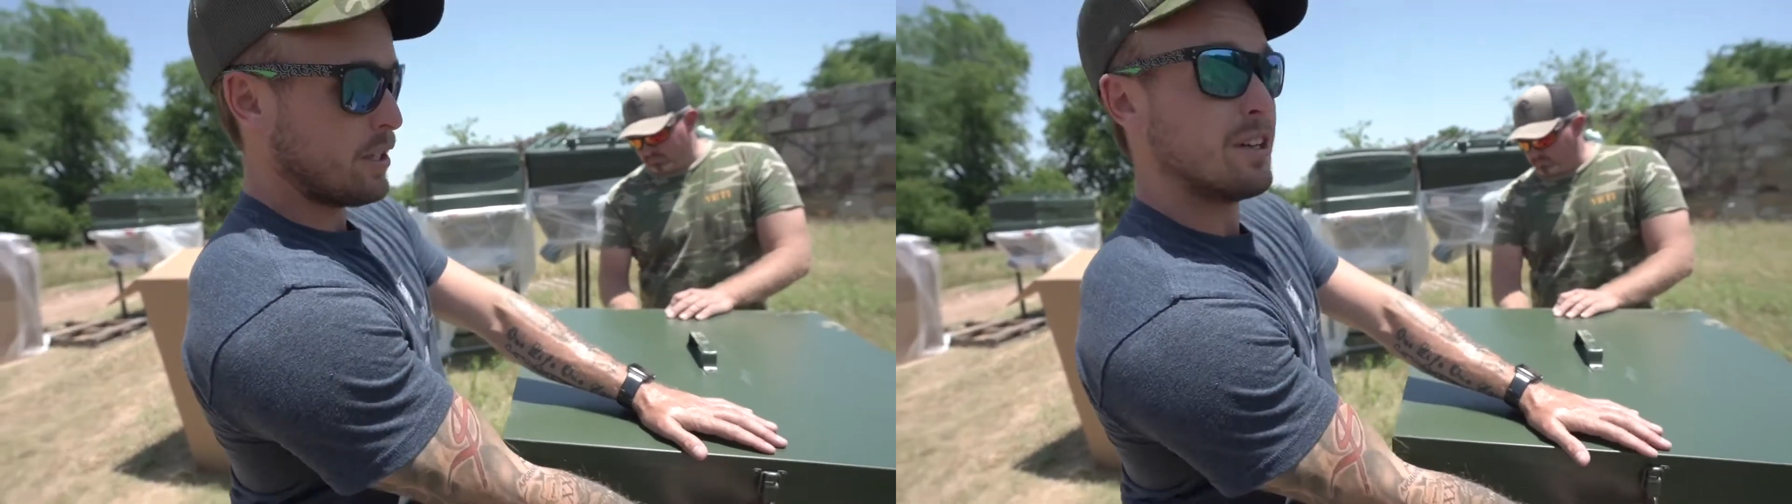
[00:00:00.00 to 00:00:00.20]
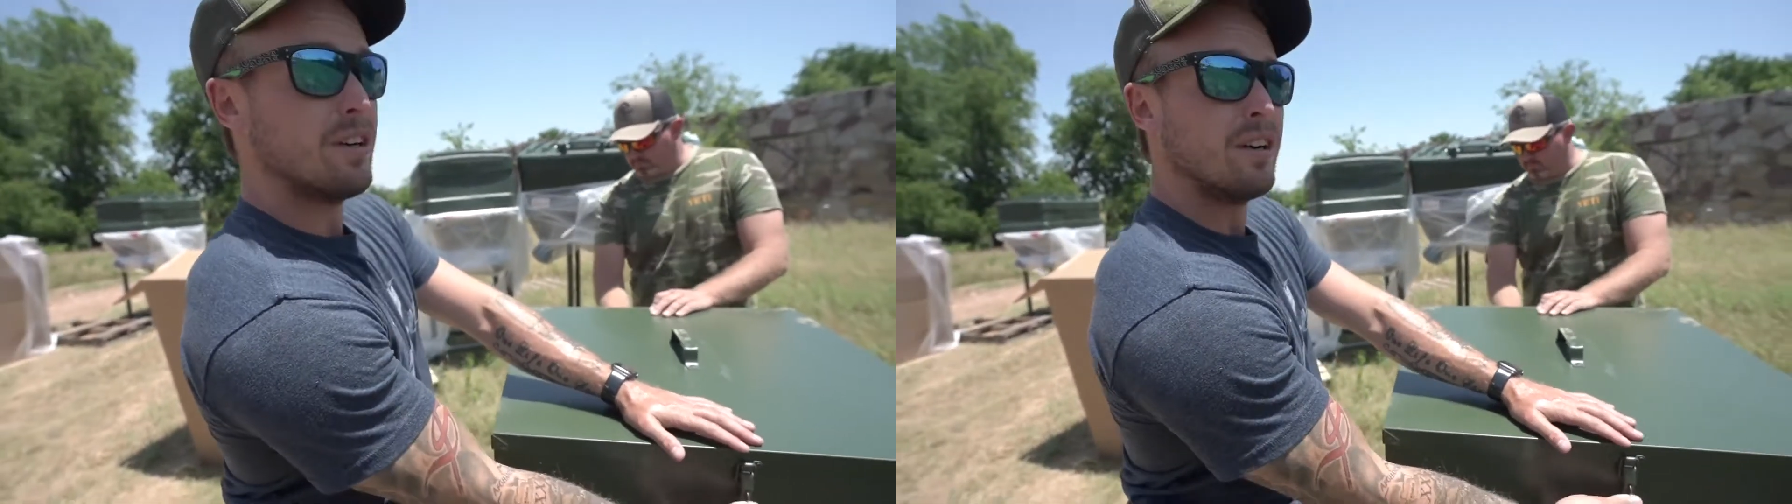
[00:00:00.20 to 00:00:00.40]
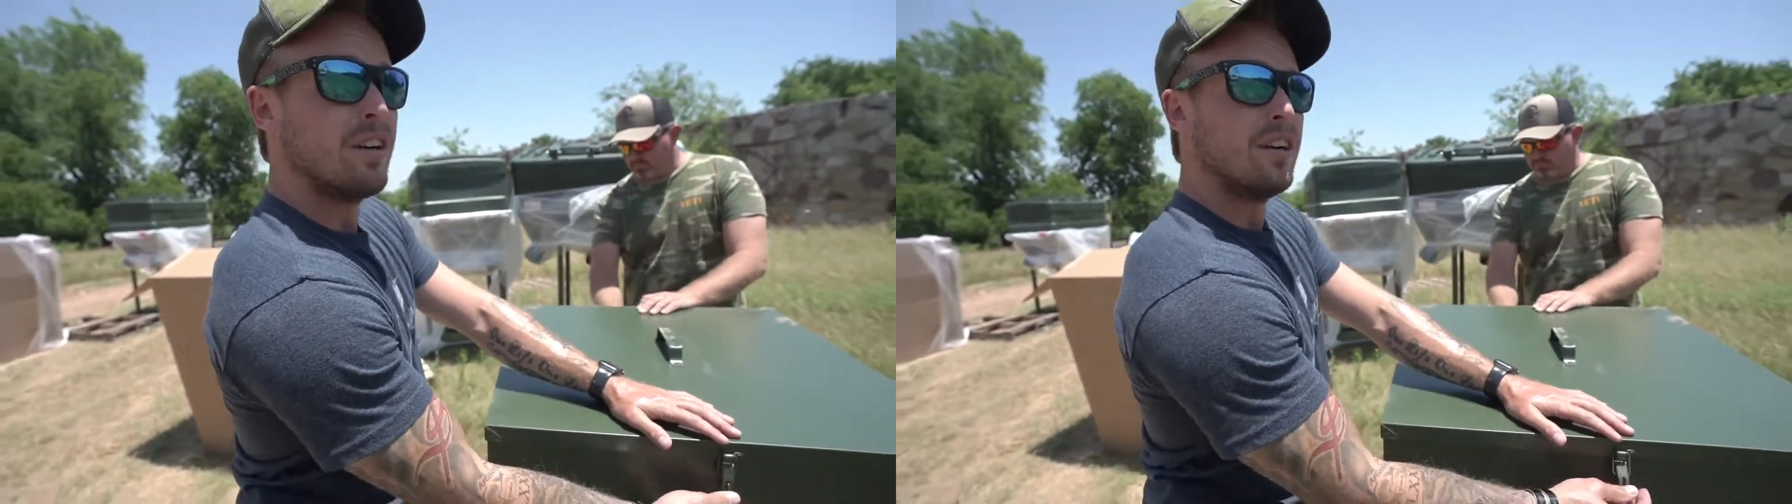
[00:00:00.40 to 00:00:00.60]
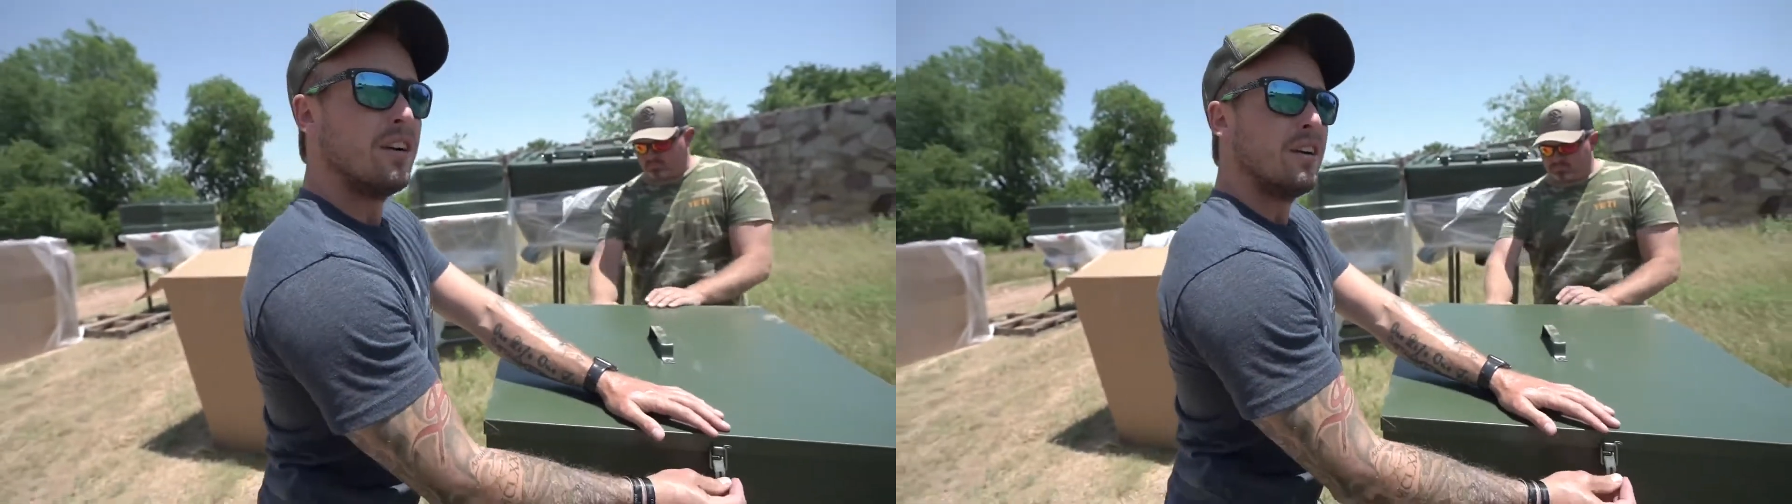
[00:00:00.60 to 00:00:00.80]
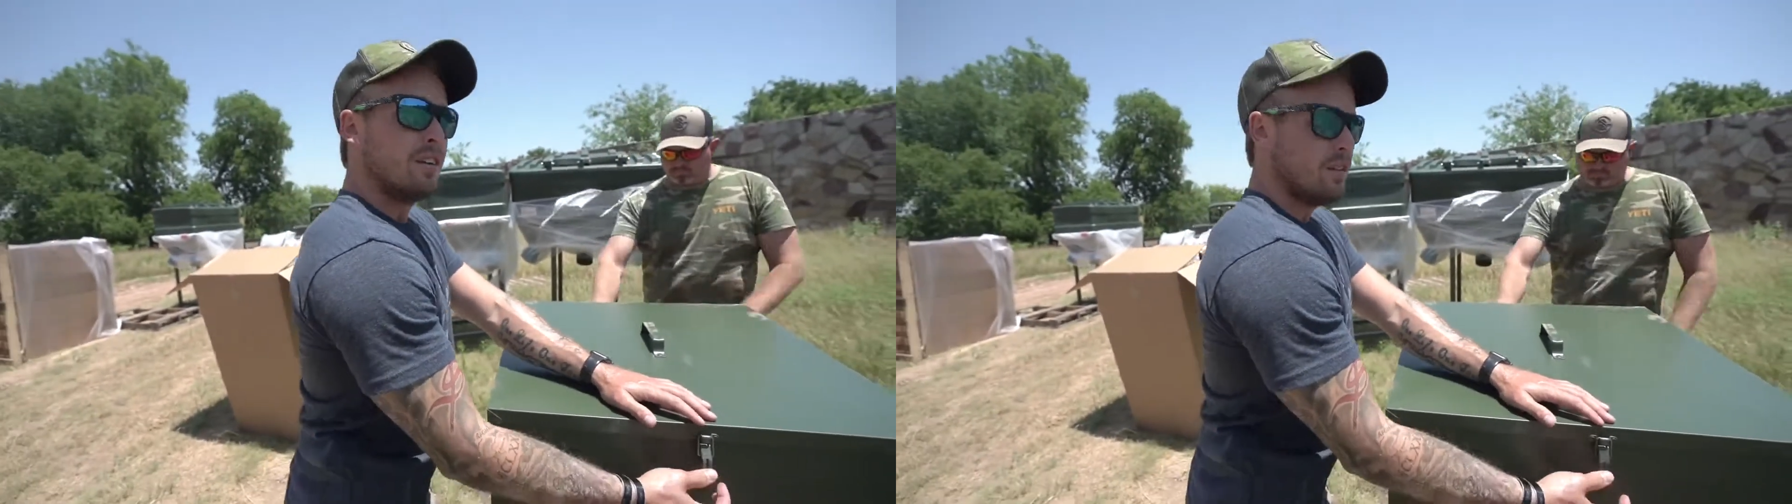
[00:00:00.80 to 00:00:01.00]
deer
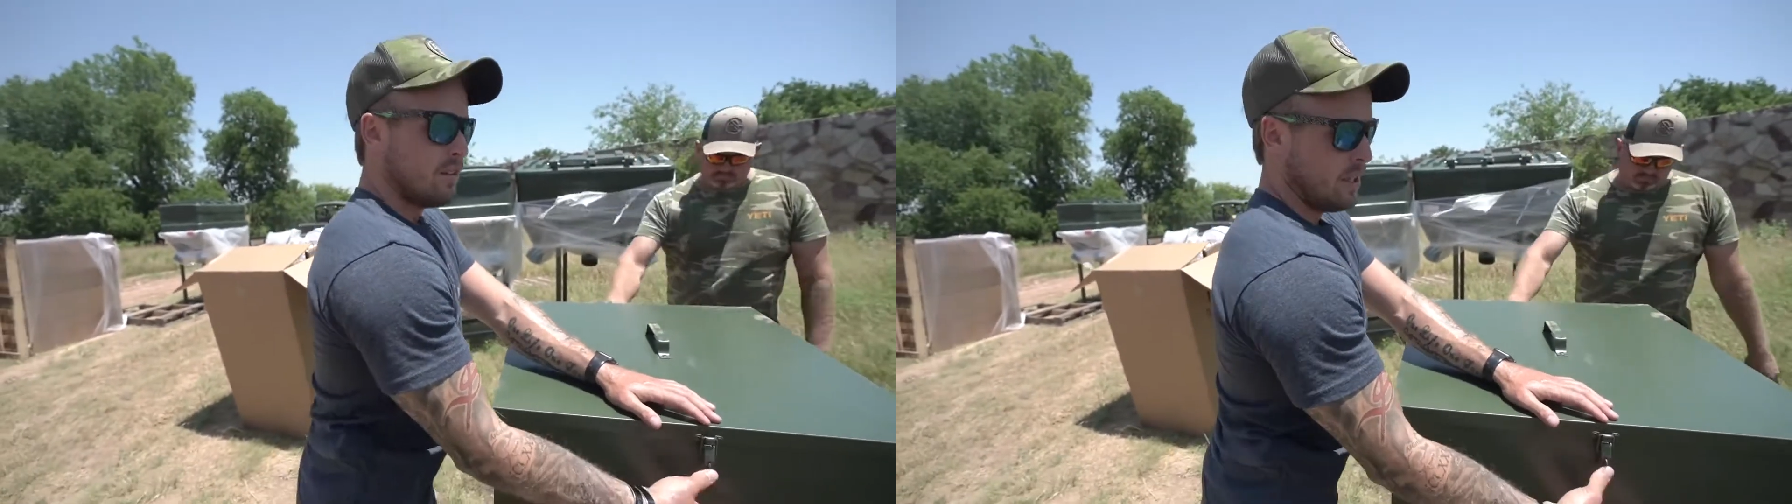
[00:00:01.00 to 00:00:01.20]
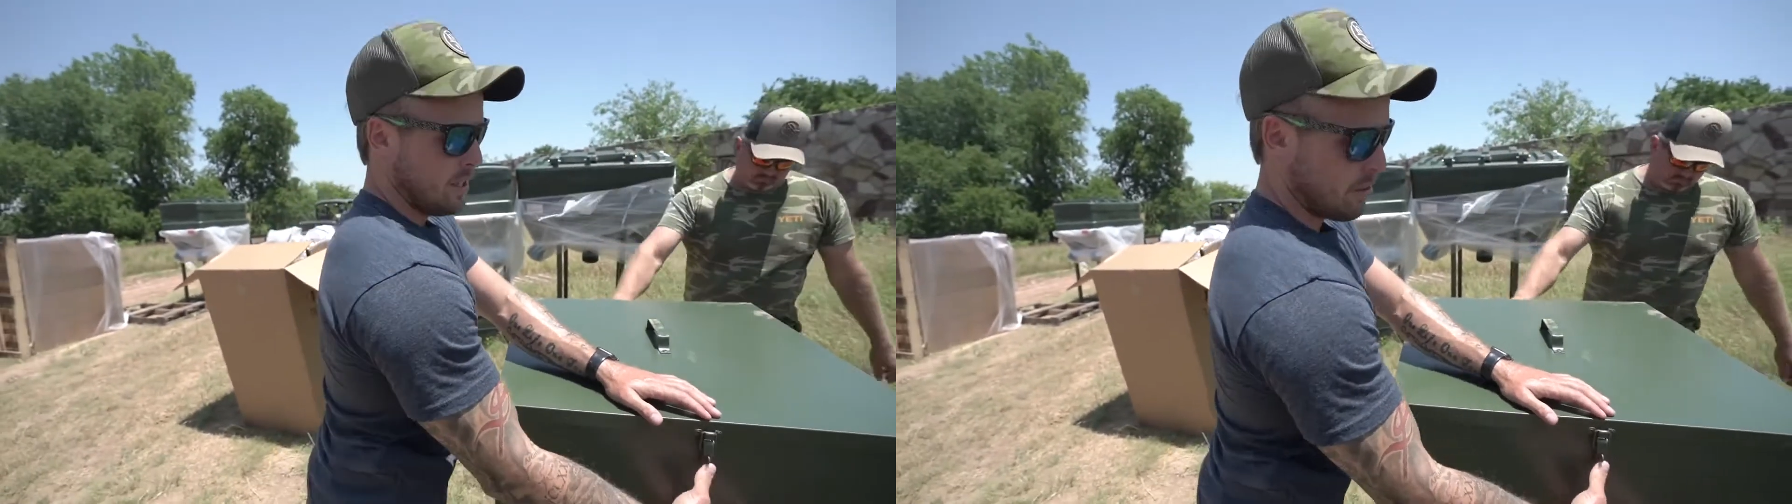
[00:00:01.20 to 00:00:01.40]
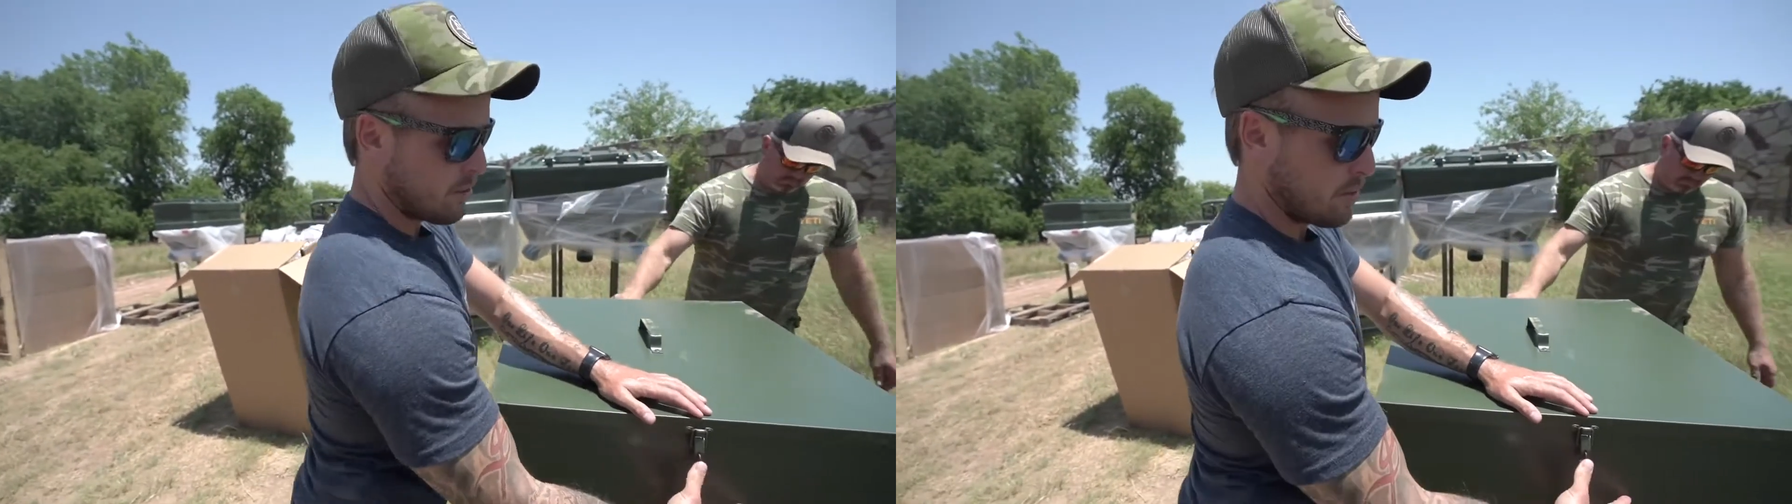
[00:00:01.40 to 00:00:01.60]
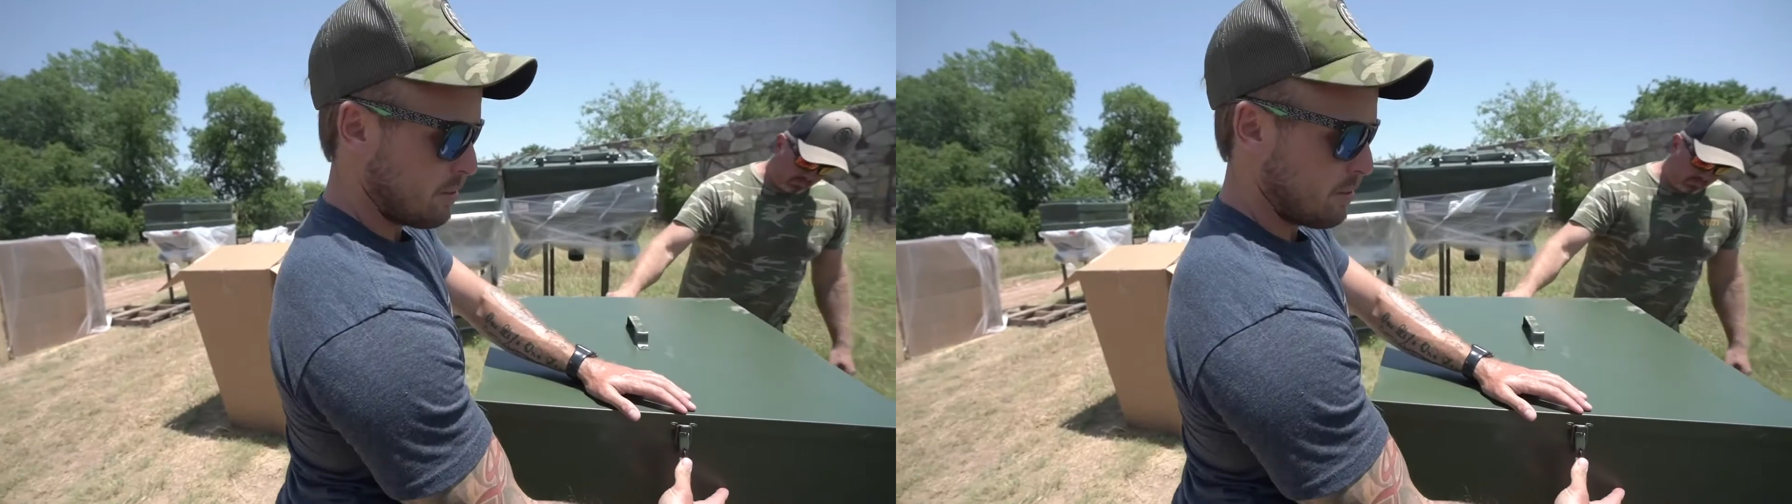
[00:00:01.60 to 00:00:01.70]
and elk,